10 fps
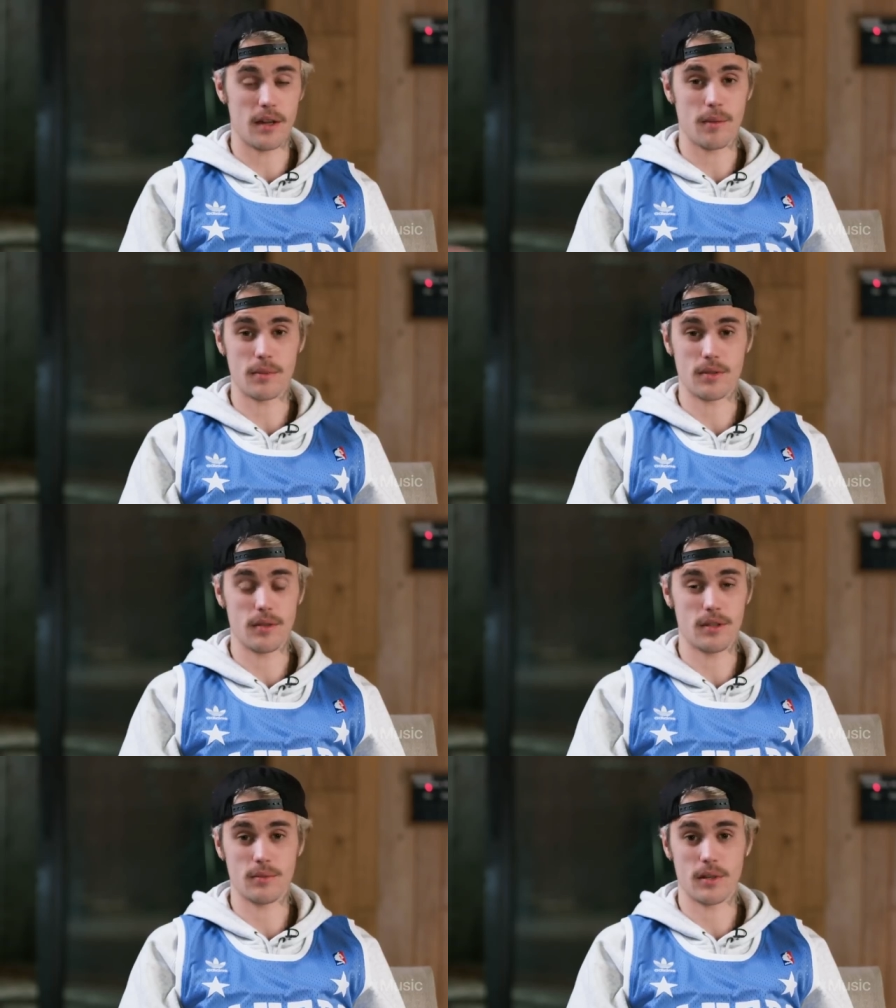many
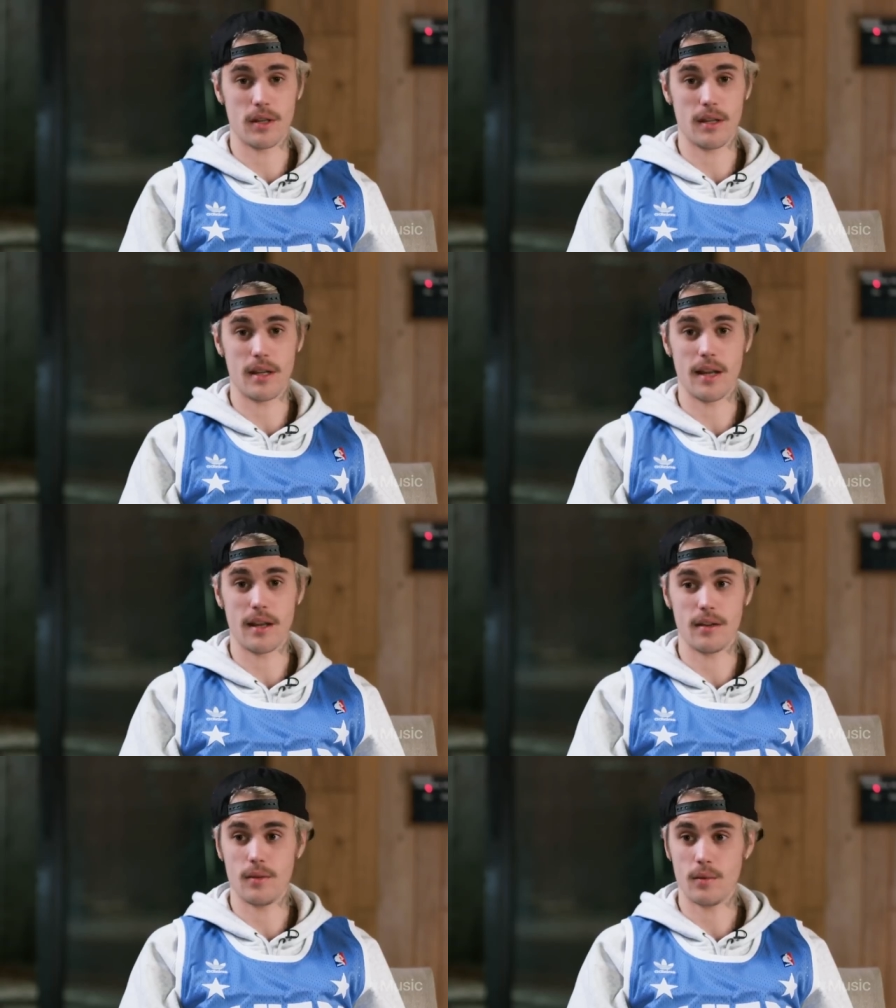opportunities we're going to
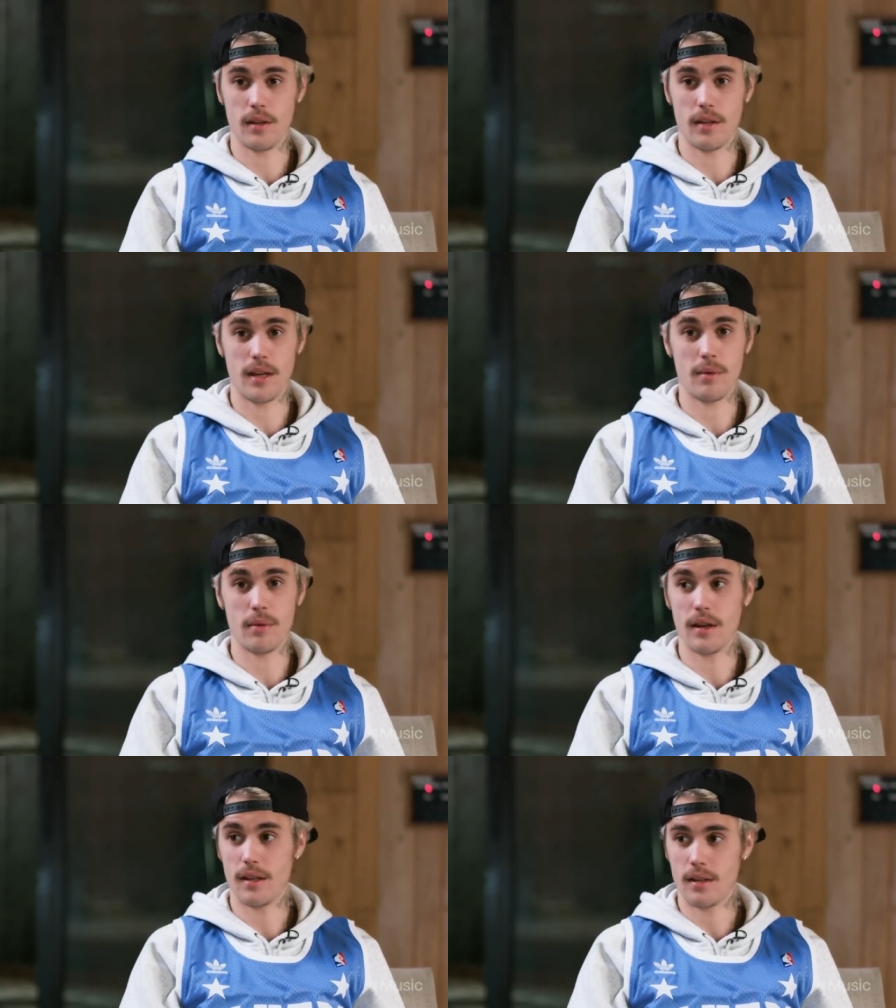get with
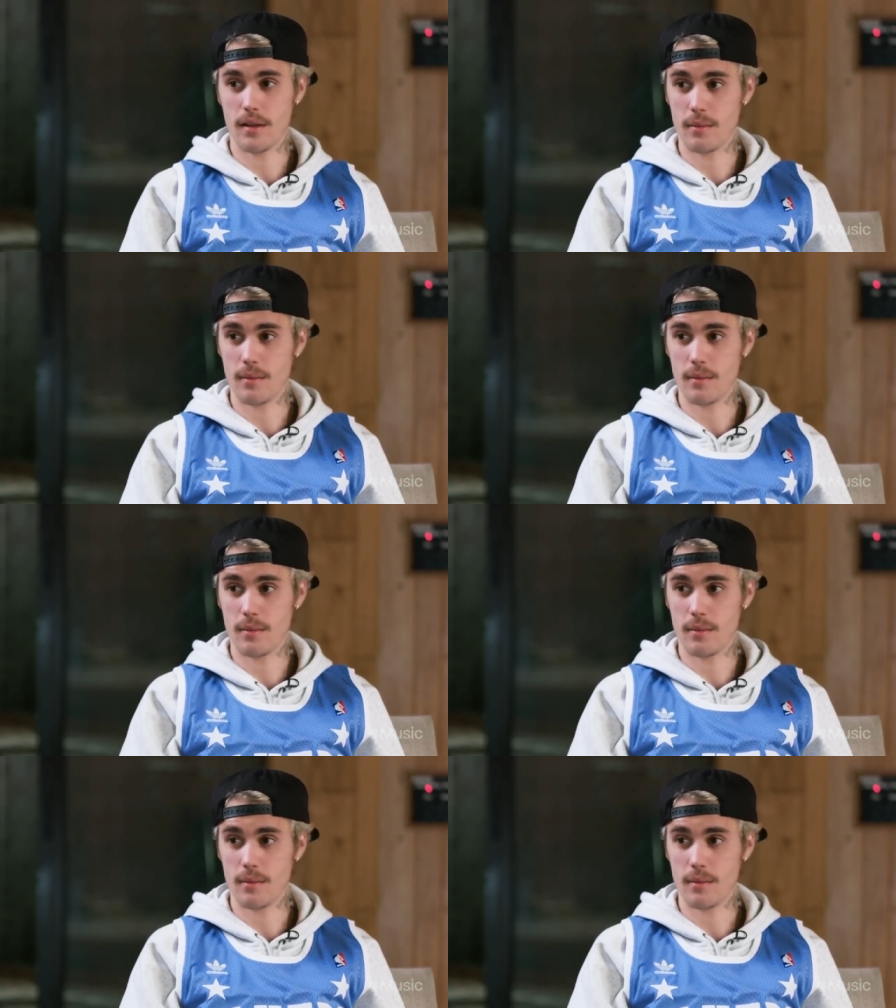anybody.